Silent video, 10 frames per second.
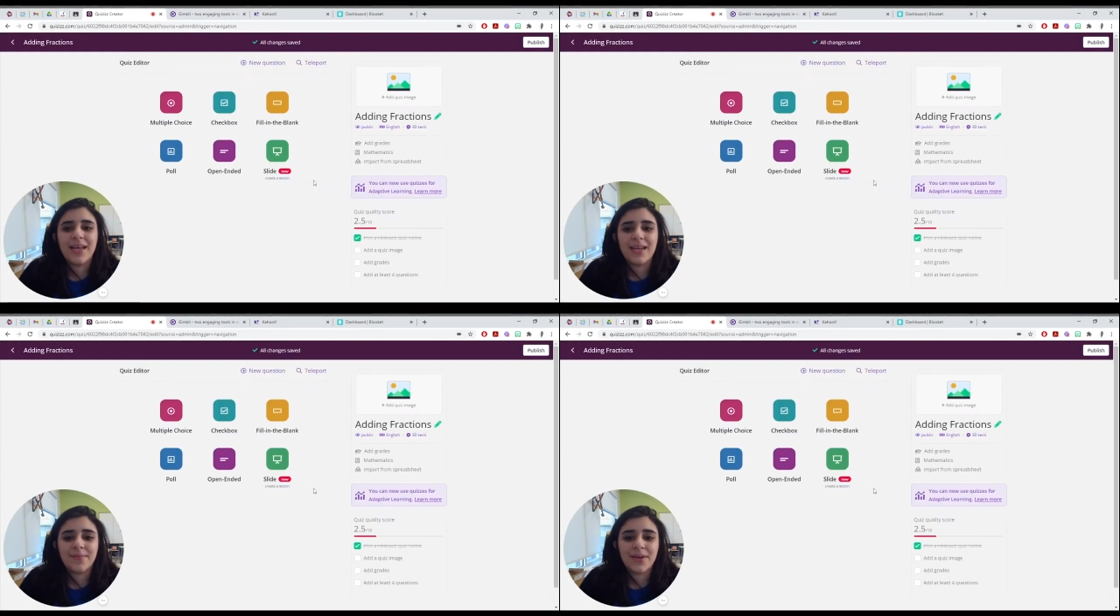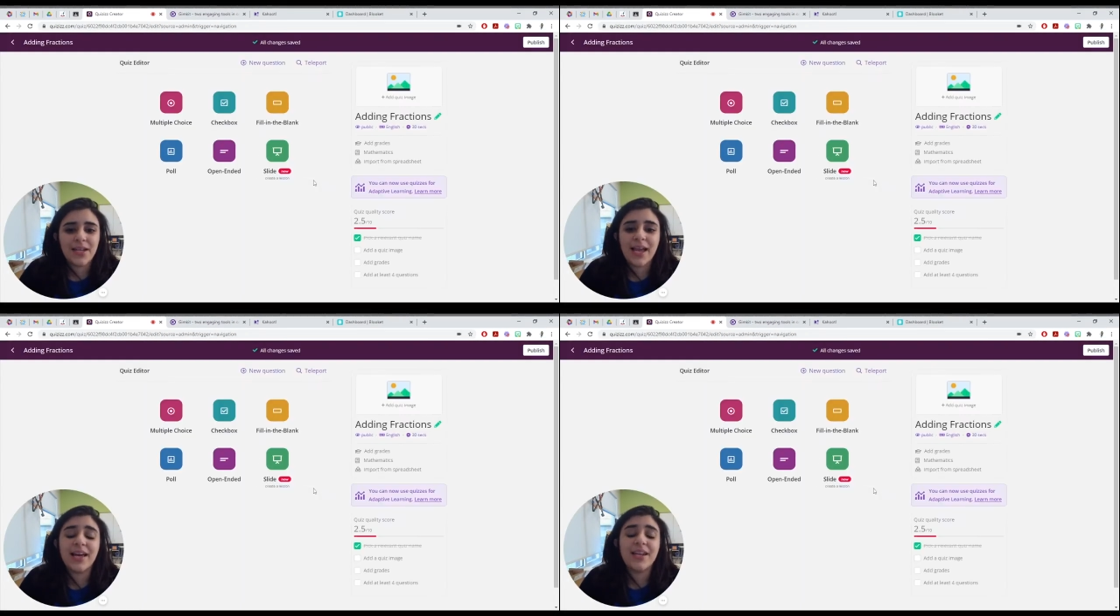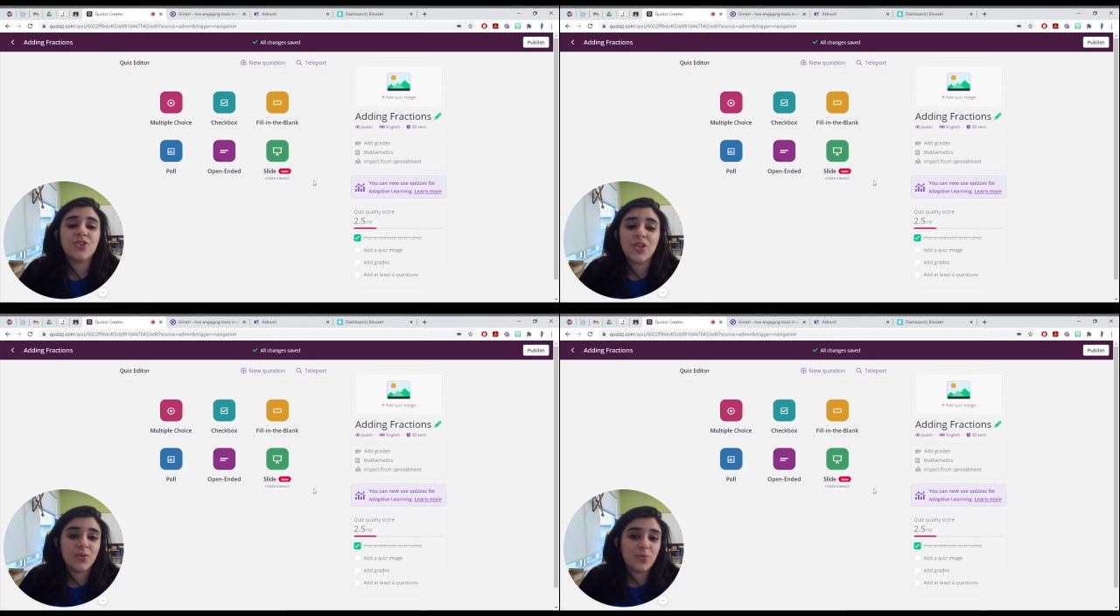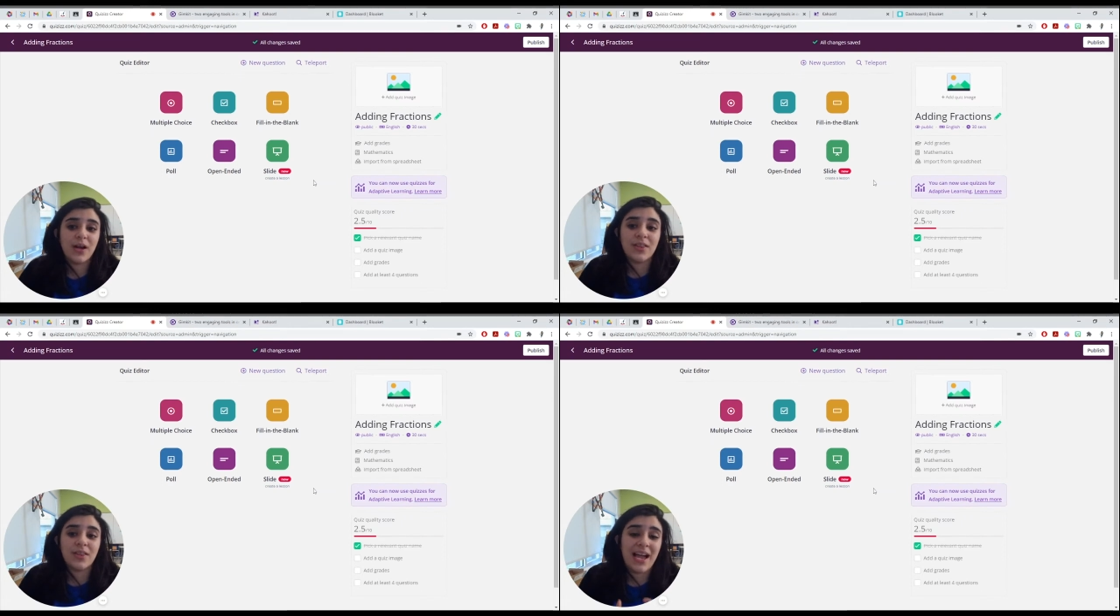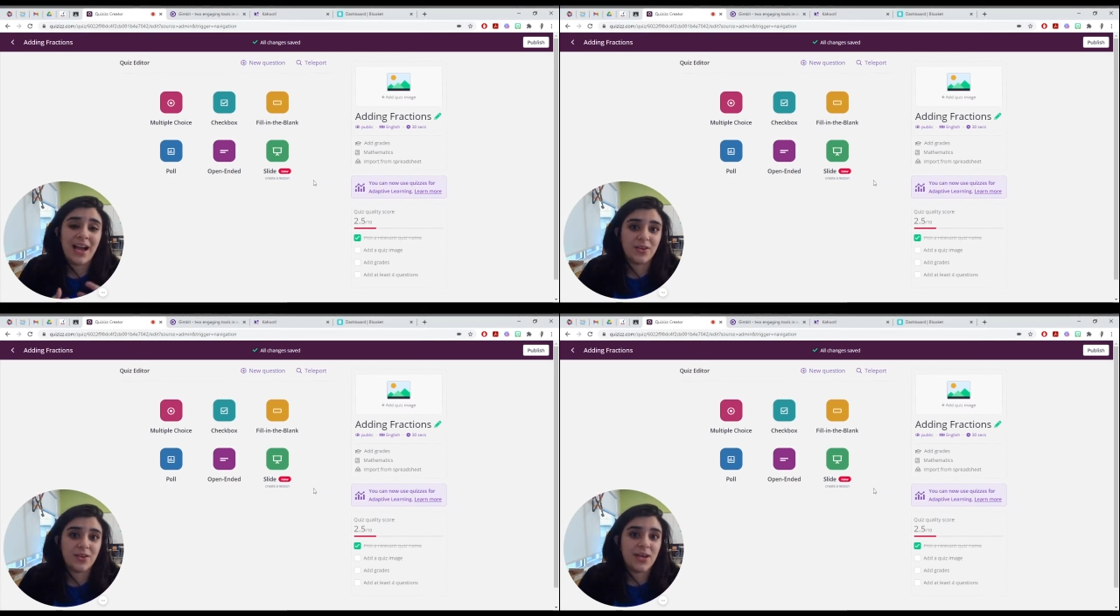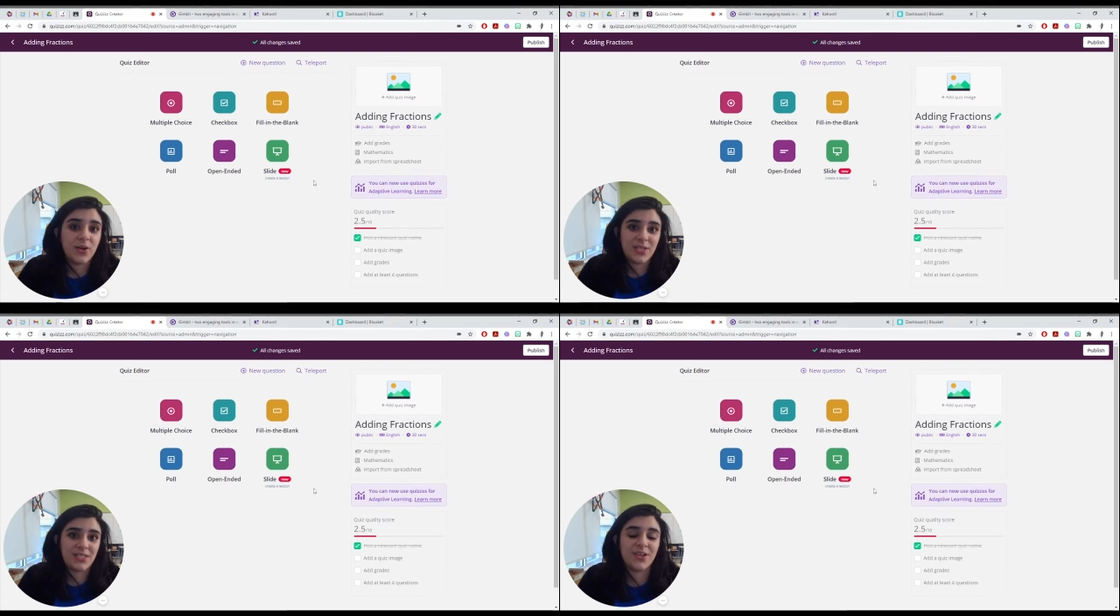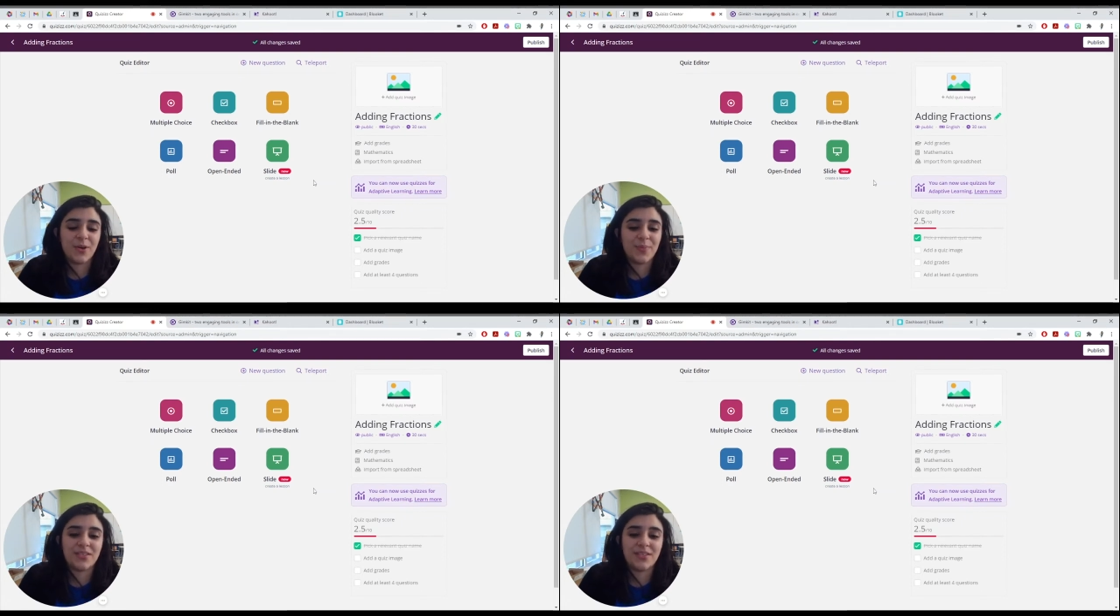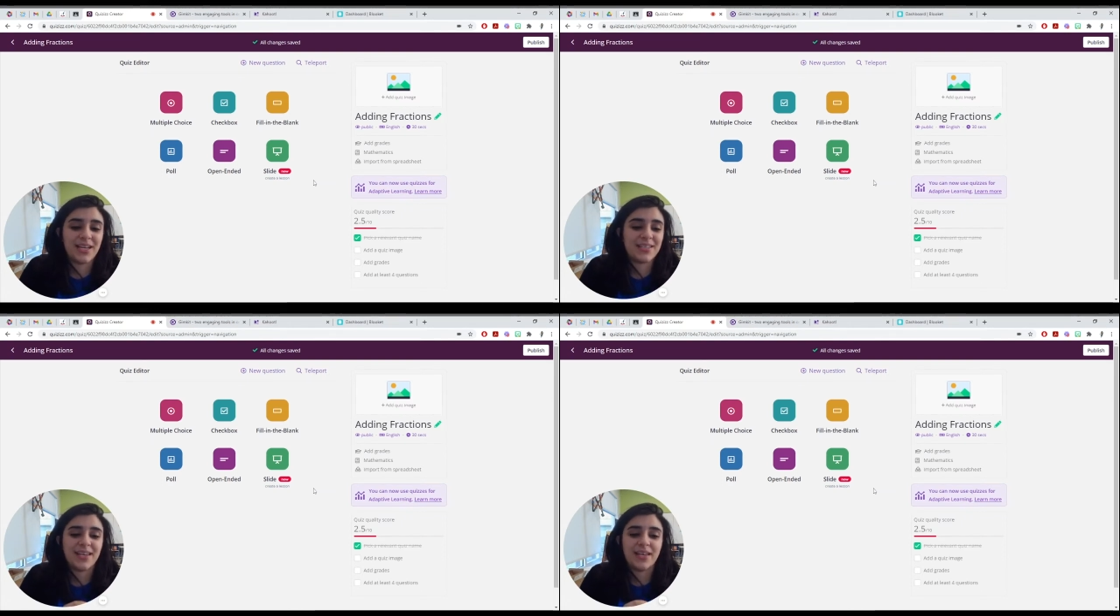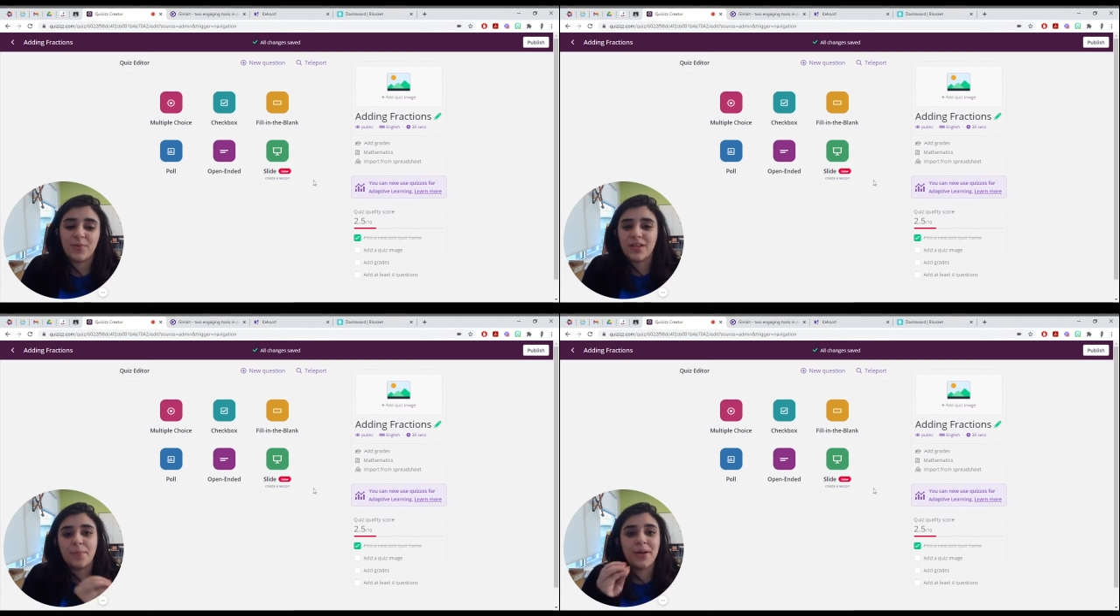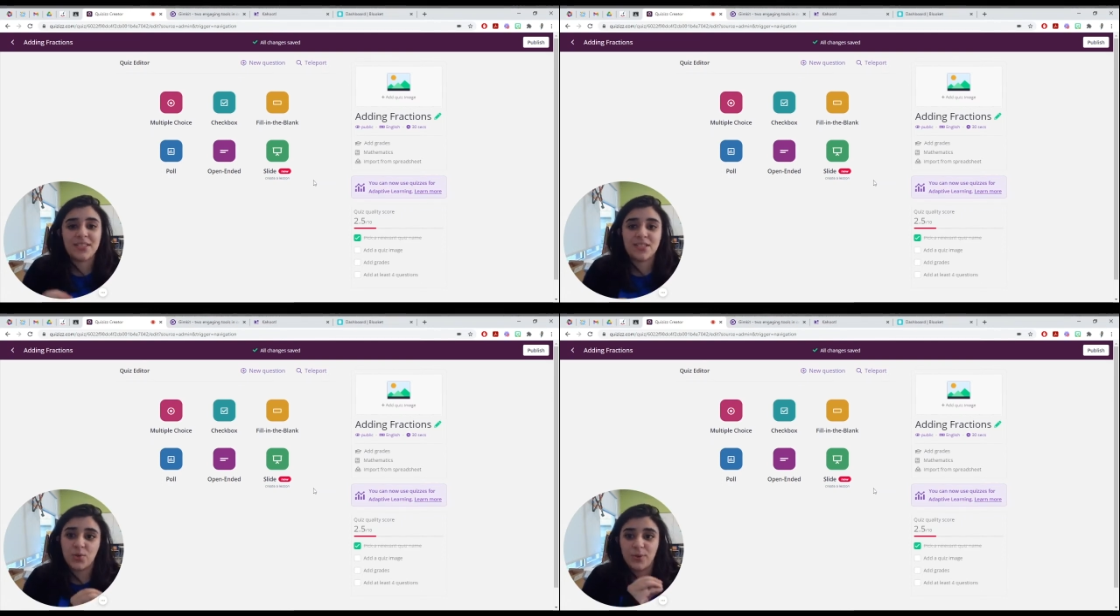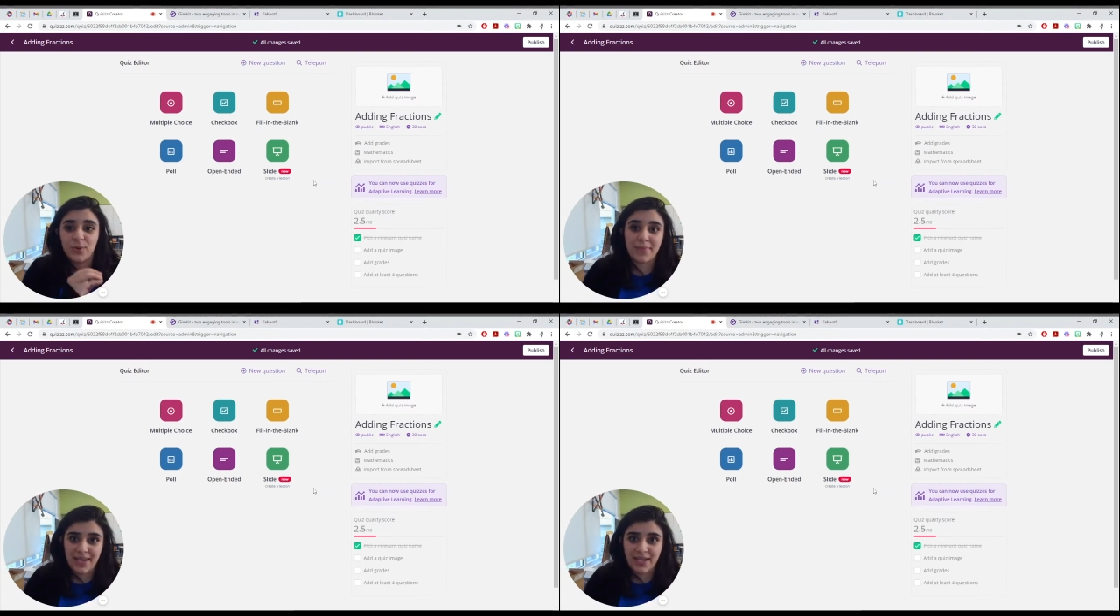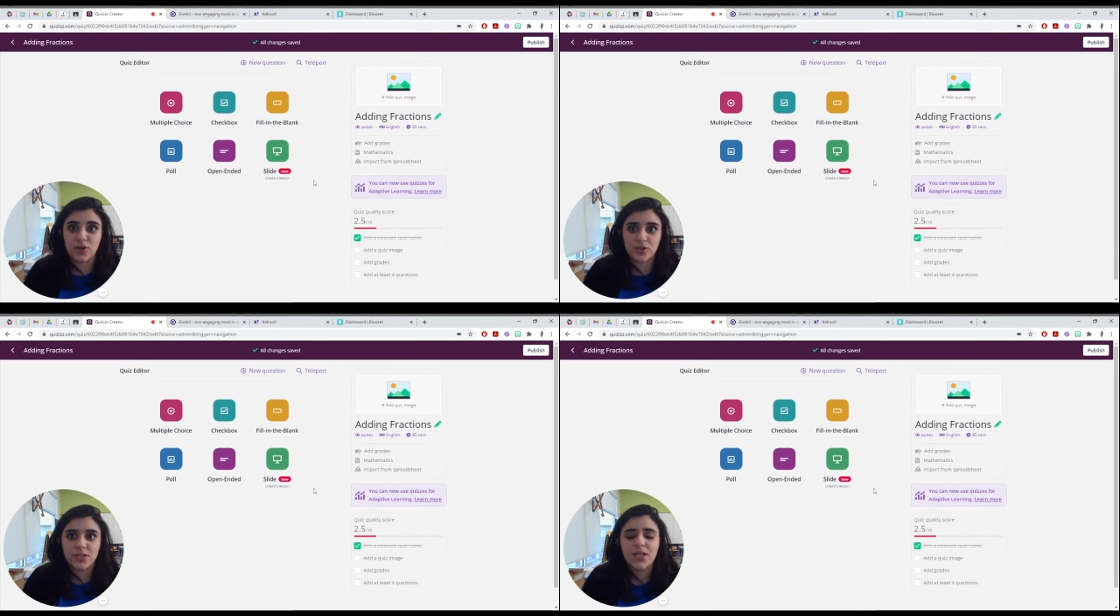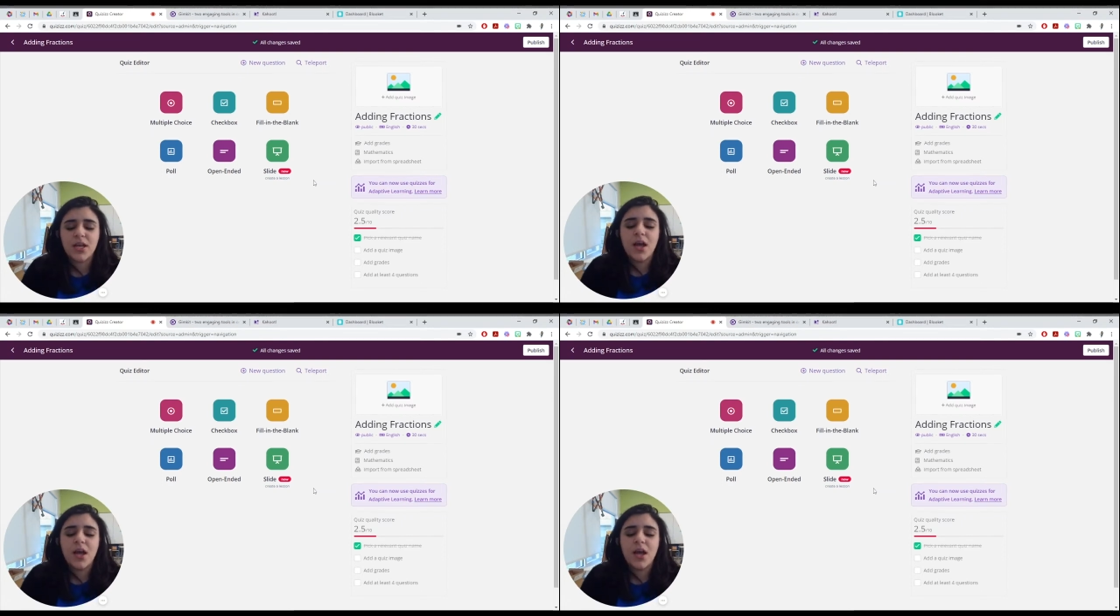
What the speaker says: And I gotta show you how you make quizzes on here because like I said, one of the best quiz makers.